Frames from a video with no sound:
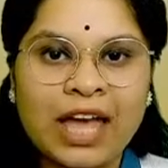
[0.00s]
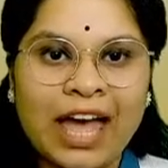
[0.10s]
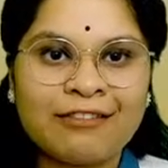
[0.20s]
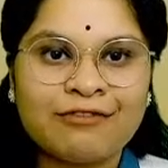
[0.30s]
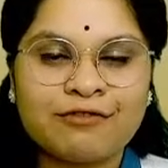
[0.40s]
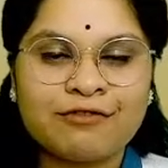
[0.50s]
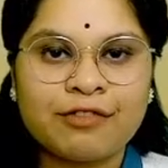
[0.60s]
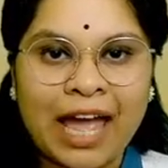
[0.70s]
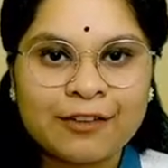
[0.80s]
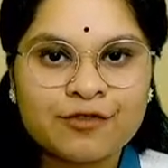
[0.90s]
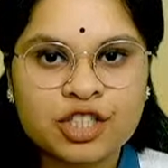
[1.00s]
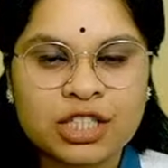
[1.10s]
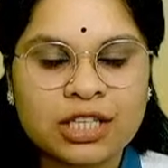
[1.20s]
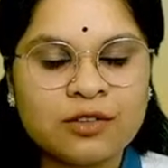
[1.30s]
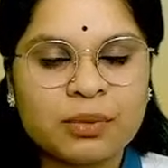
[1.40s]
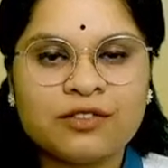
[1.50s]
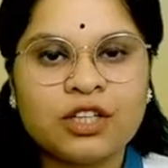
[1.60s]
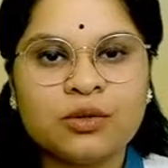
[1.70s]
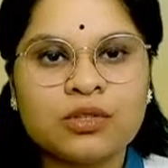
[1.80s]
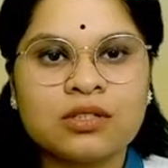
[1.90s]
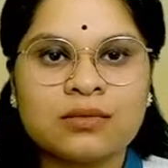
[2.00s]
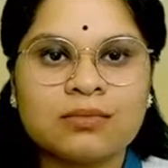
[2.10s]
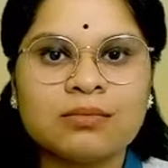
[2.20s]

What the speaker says: have 5G, but we use,